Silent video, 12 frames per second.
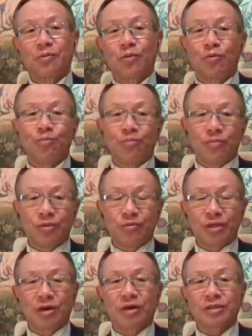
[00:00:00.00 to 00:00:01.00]
would be
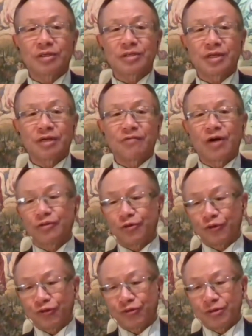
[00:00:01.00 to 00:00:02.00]
regarded as an
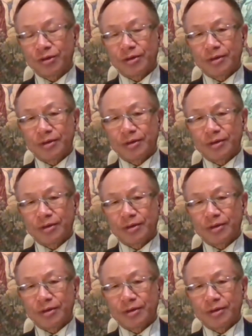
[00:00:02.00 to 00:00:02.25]
advantage.